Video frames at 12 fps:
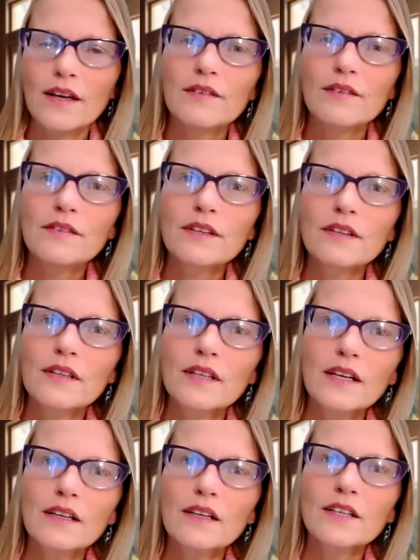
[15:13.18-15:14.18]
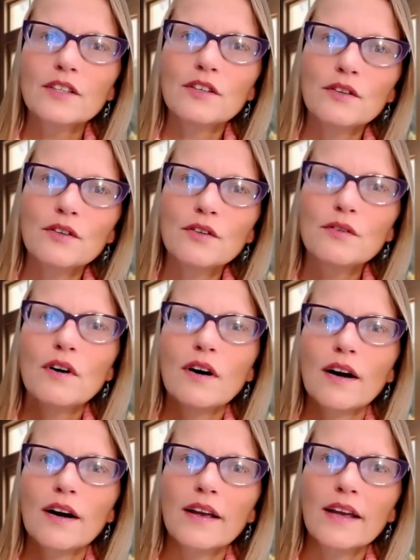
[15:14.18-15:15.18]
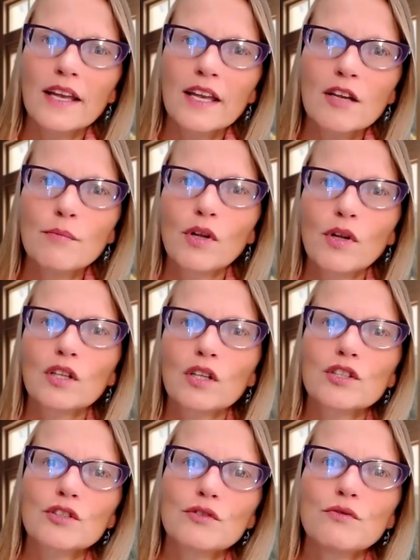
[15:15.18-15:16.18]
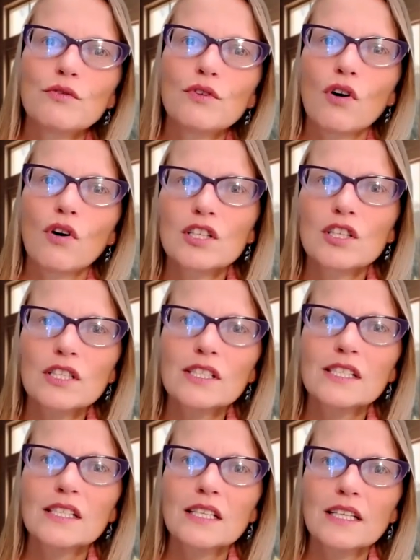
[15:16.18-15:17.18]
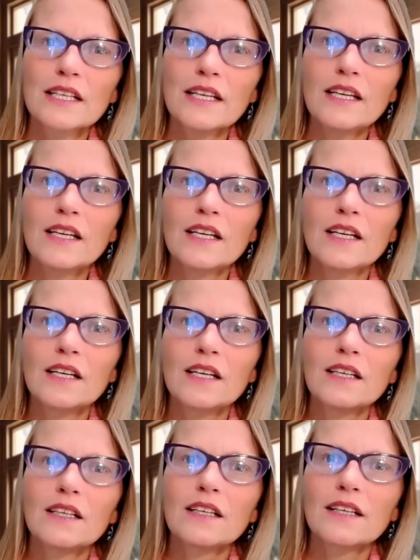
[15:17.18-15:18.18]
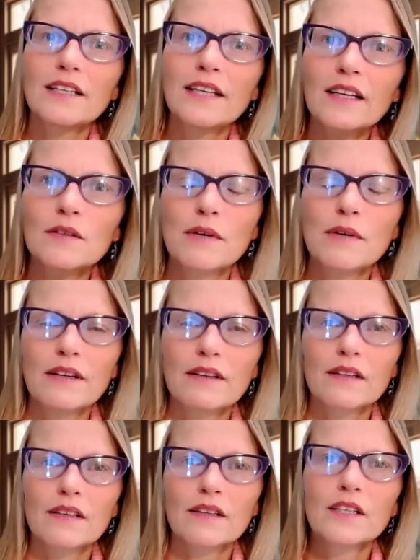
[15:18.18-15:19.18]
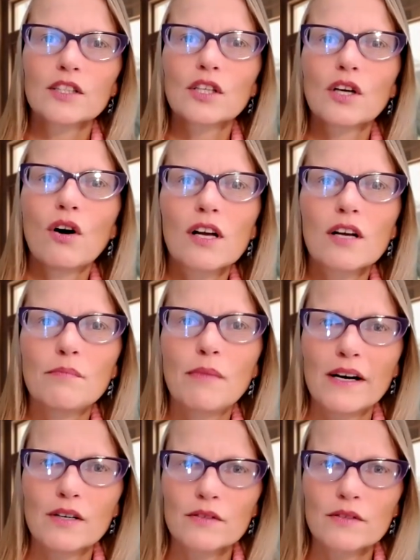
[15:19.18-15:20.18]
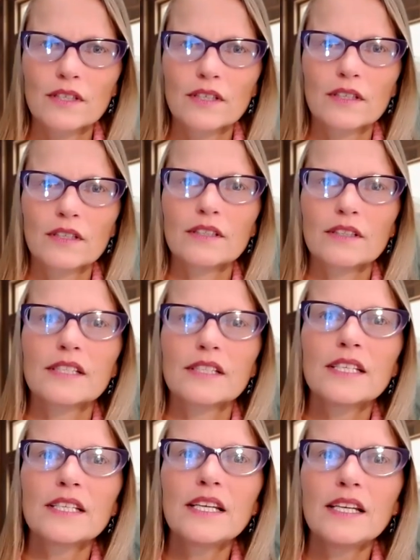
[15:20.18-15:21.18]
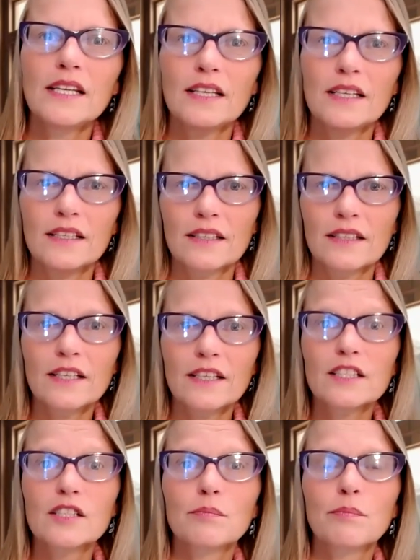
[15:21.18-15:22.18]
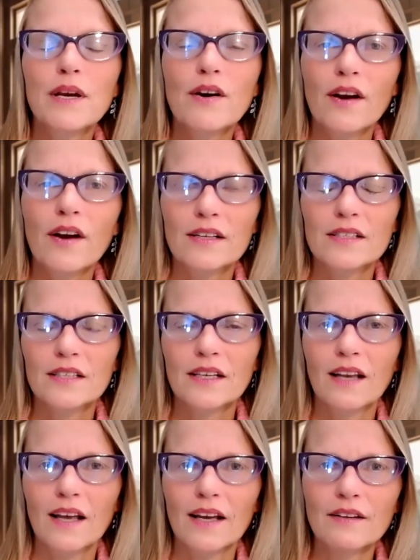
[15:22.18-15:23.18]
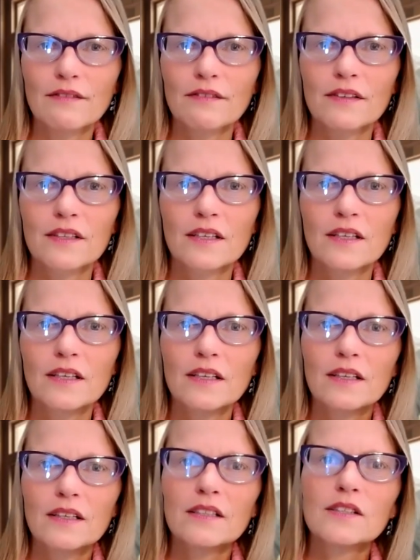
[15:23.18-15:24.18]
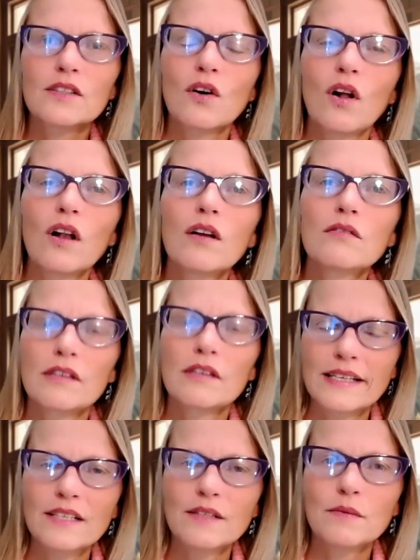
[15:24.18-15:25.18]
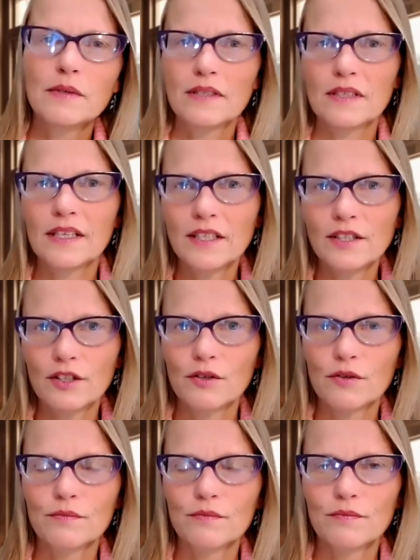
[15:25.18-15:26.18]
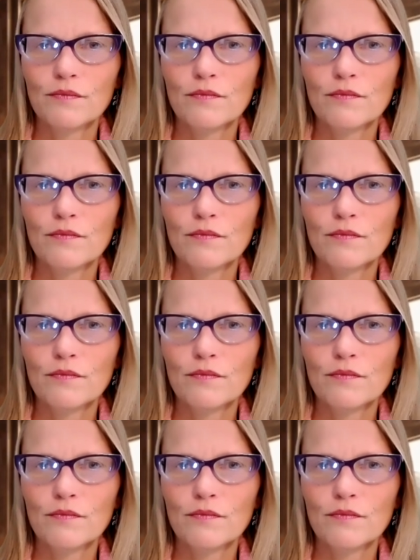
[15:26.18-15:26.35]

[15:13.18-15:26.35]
Everything that you are able to consciously connect with, talk about, see, experience in life is already within you.